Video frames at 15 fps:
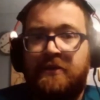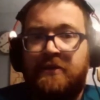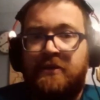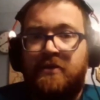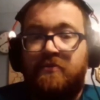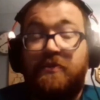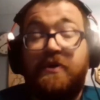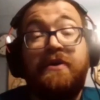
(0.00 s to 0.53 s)

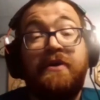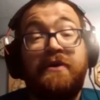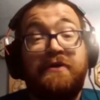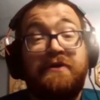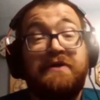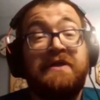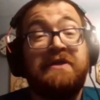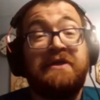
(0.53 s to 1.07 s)
But another thing
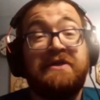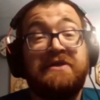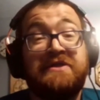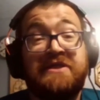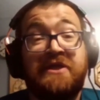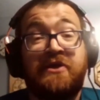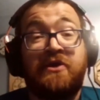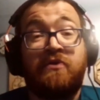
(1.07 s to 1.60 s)
to
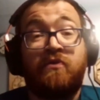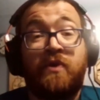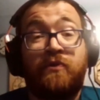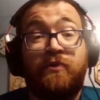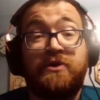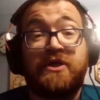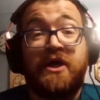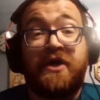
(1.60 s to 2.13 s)
consider when we're
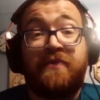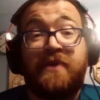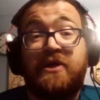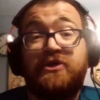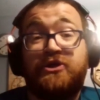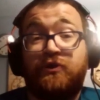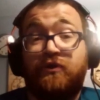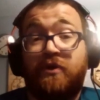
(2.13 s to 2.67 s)
talking about
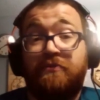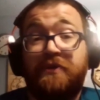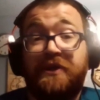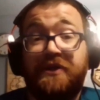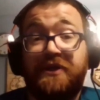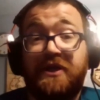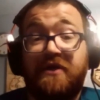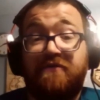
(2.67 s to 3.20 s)
durability
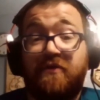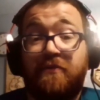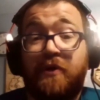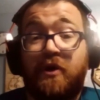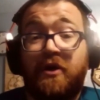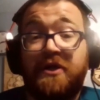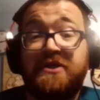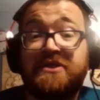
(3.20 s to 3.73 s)
of the
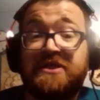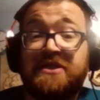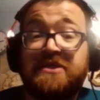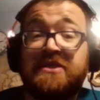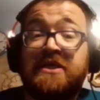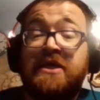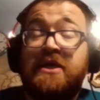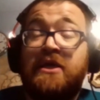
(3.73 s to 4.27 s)
parties is
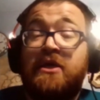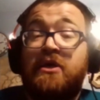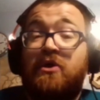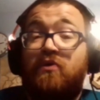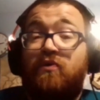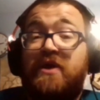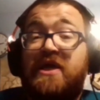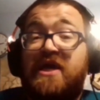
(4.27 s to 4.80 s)
we
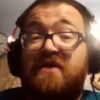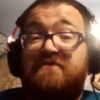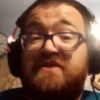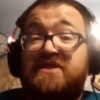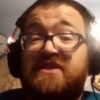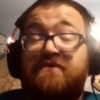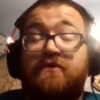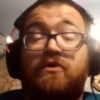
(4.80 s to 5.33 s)
have
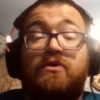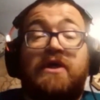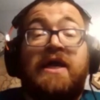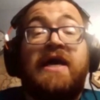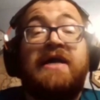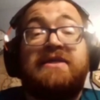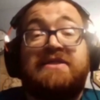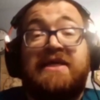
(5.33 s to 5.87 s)
several
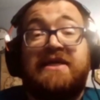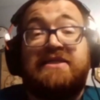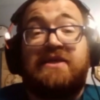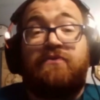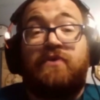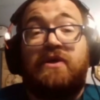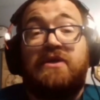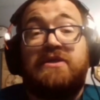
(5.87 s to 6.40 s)
contexts that we
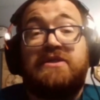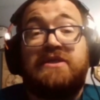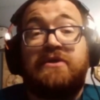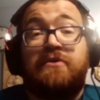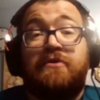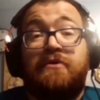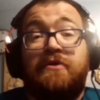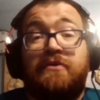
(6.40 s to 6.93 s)

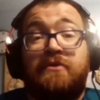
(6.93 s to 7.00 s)
consider.